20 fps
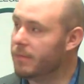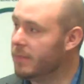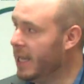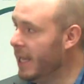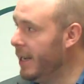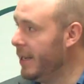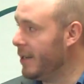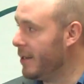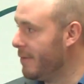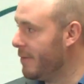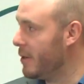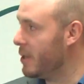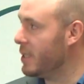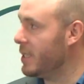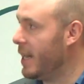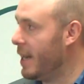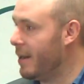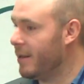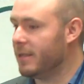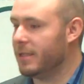getting your
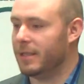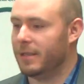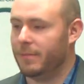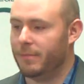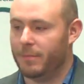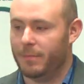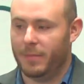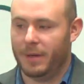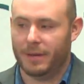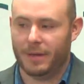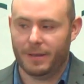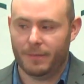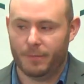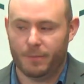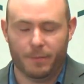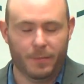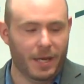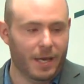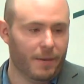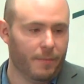first house and m
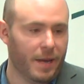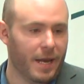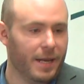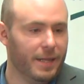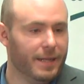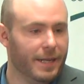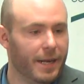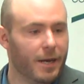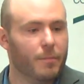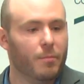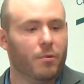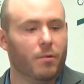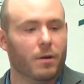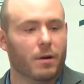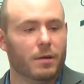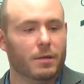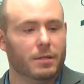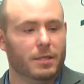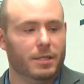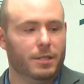being met at the
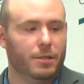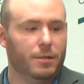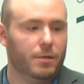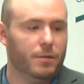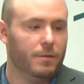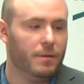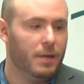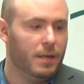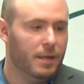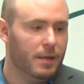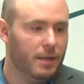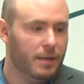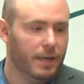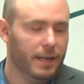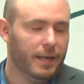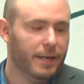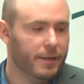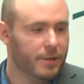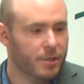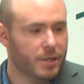airport to
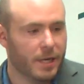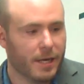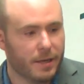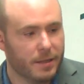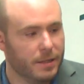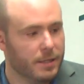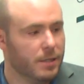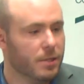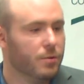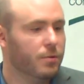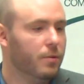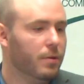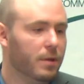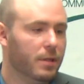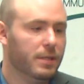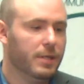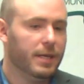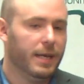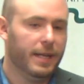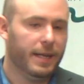getting your child in
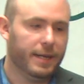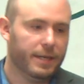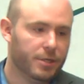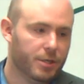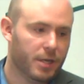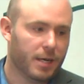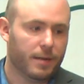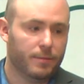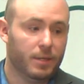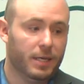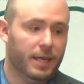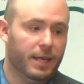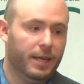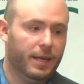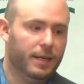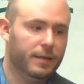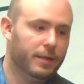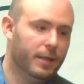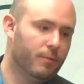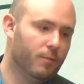school to getting a job to
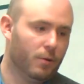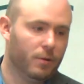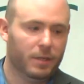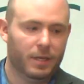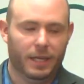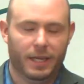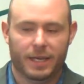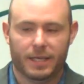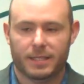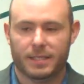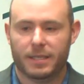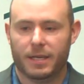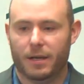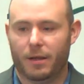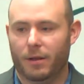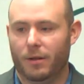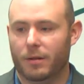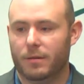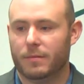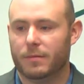getting enrolled in E S
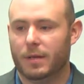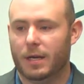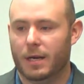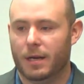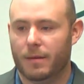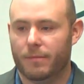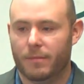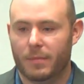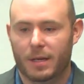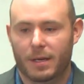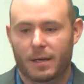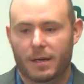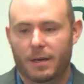L, um,